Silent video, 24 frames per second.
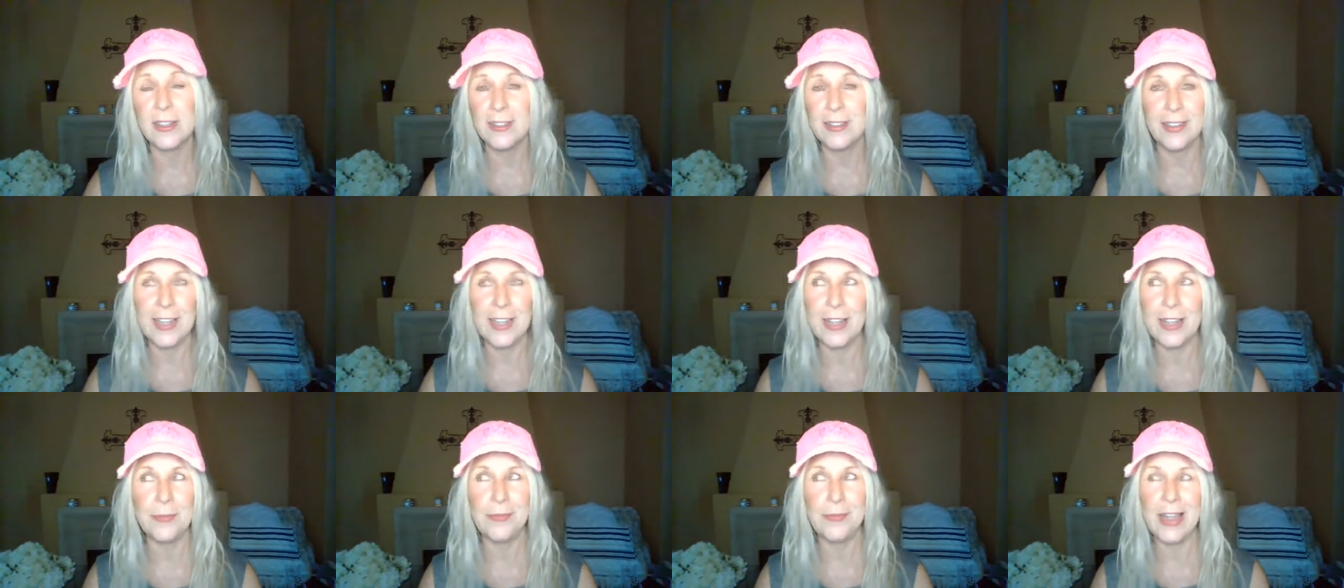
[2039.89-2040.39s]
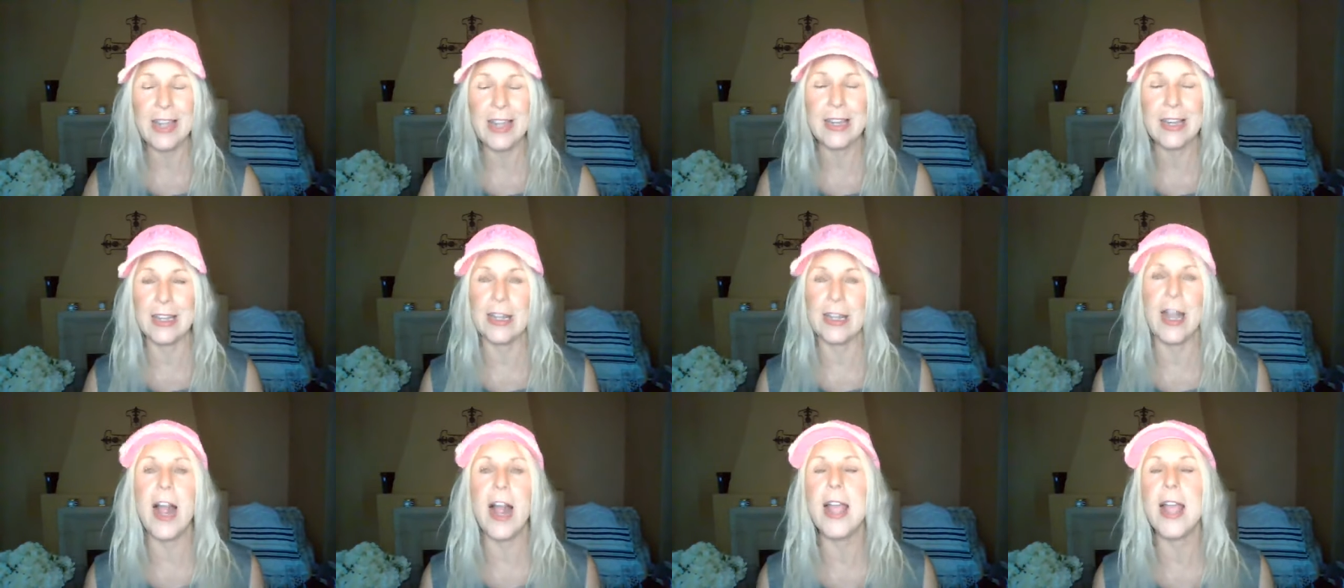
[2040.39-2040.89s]
He admitted
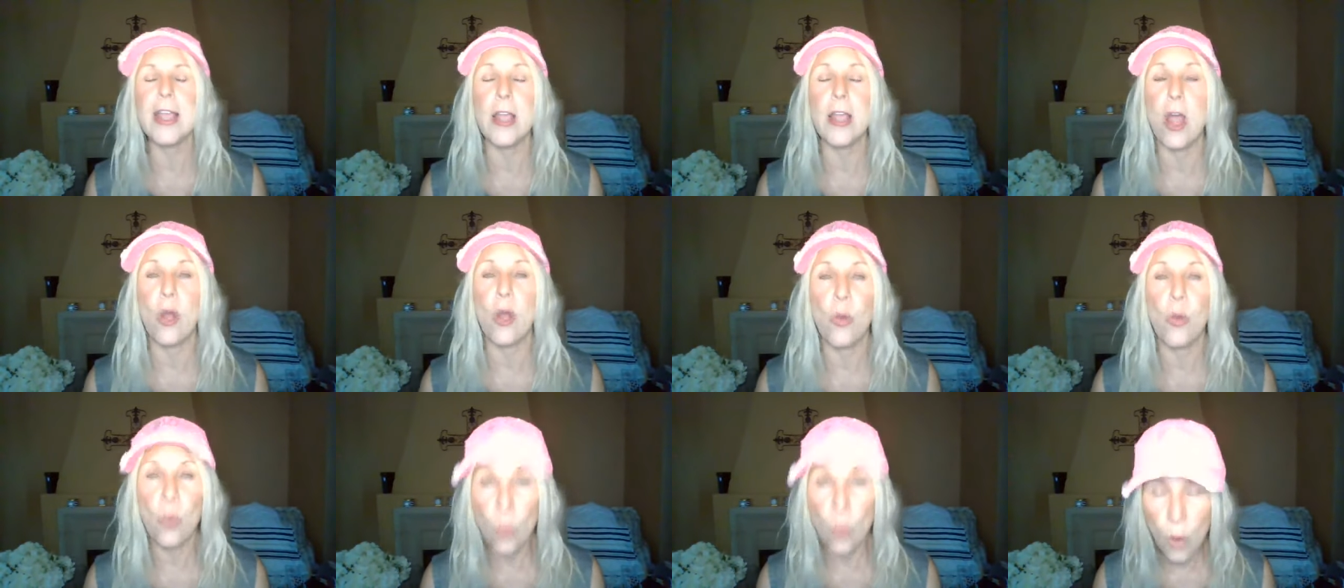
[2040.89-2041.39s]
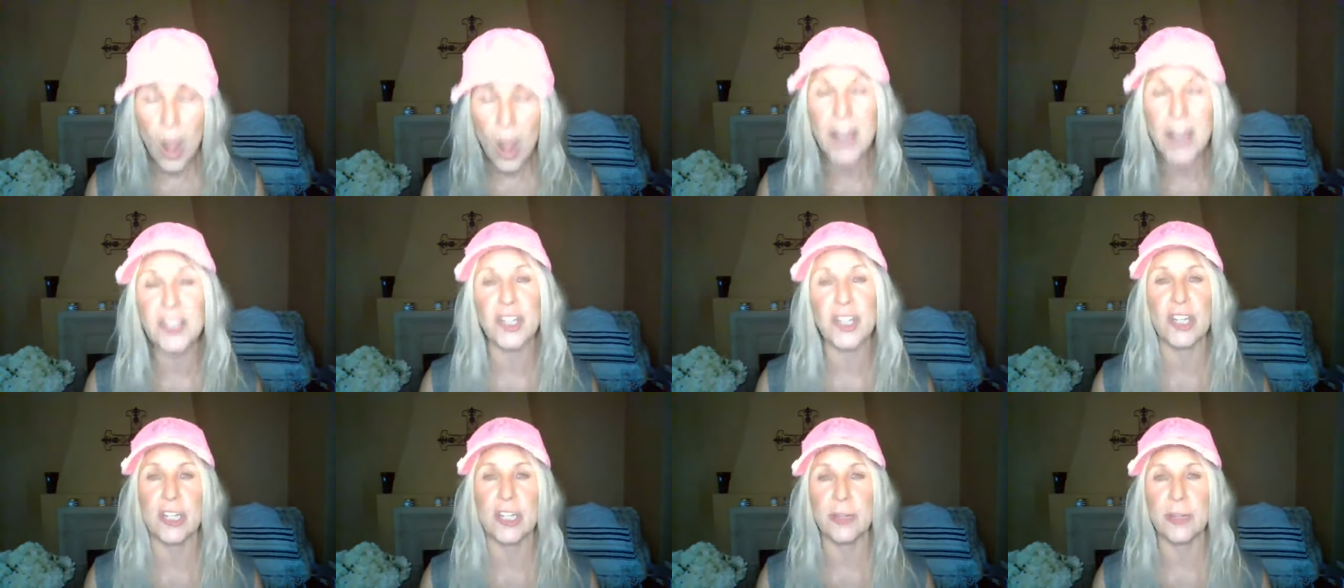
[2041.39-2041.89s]
it. I
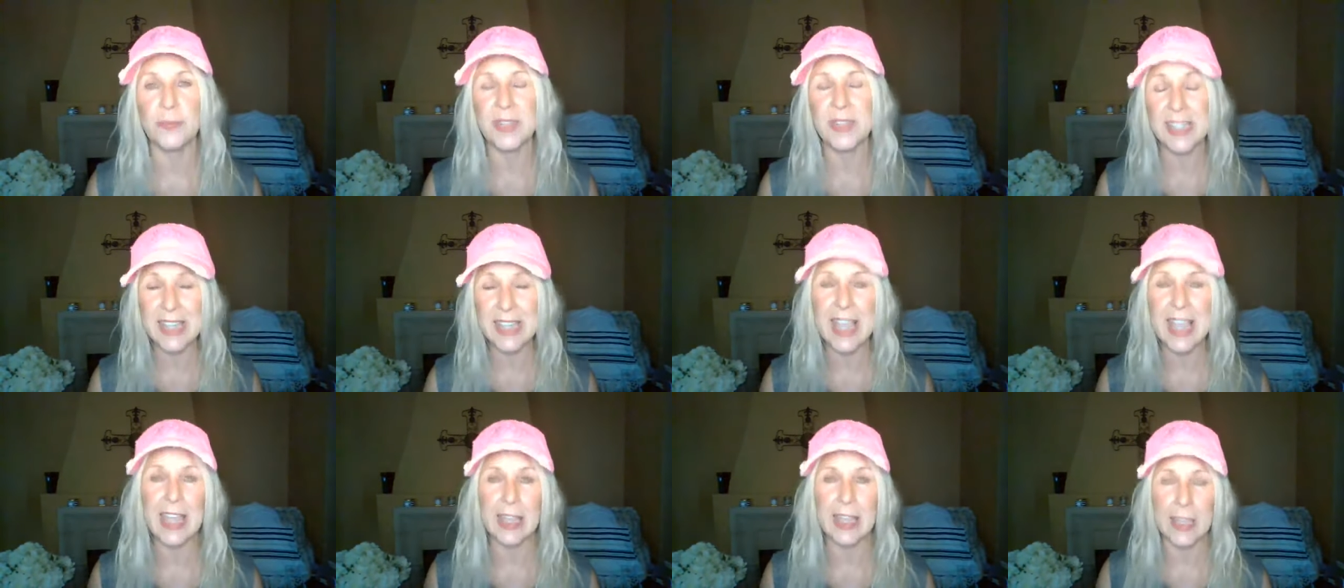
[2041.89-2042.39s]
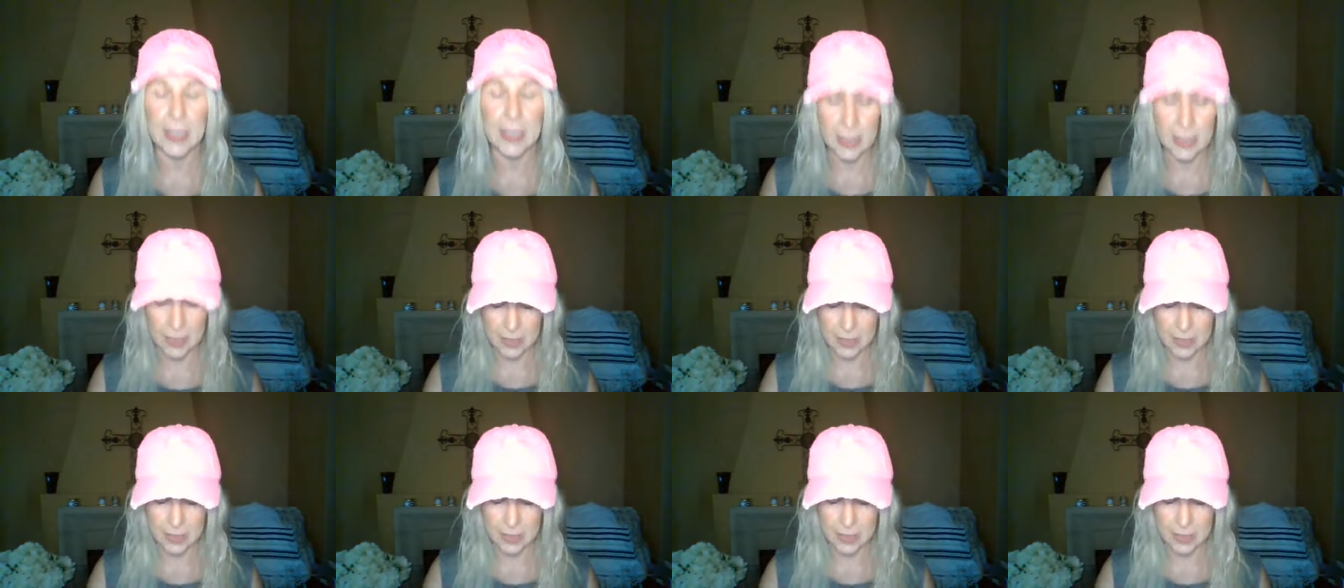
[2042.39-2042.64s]
watched him say it.